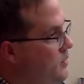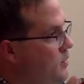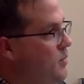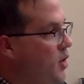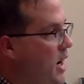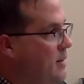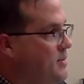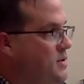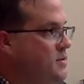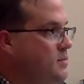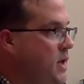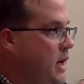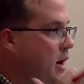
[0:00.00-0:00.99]
perhaps,
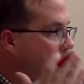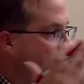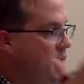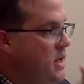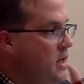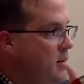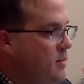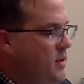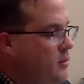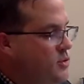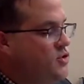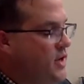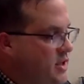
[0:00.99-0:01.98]
you know, it
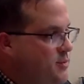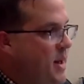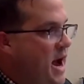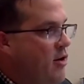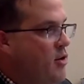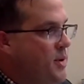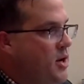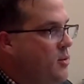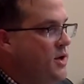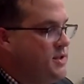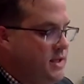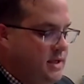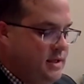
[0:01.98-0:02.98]
was transparent, but it
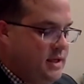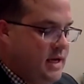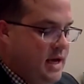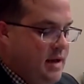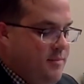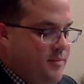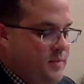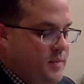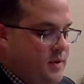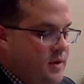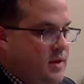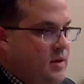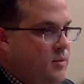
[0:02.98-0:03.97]
wasn't,
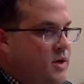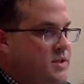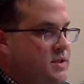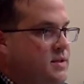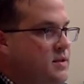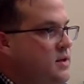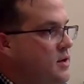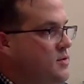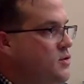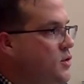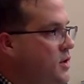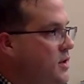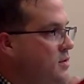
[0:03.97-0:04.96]
you know,
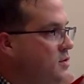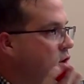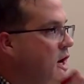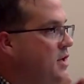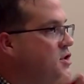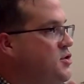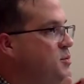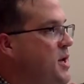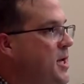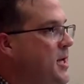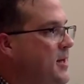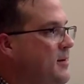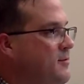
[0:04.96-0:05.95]
sort of the sausage
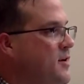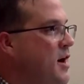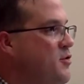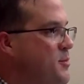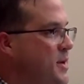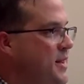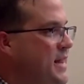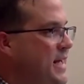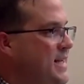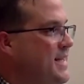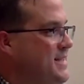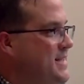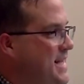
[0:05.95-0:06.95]
making of government that
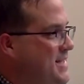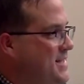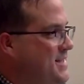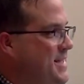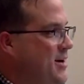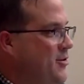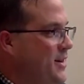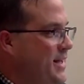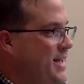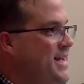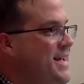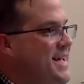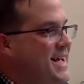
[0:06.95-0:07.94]
doesn't necessarily,
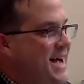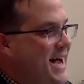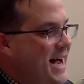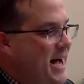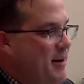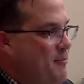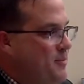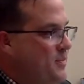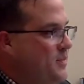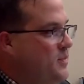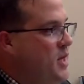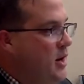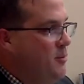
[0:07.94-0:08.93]

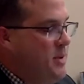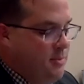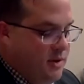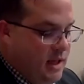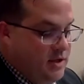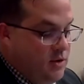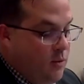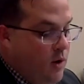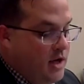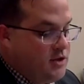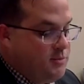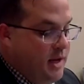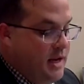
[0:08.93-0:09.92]
you know, people like to
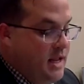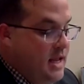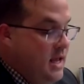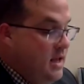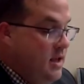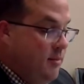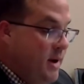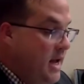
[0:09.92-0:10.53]
watch. But, you know, my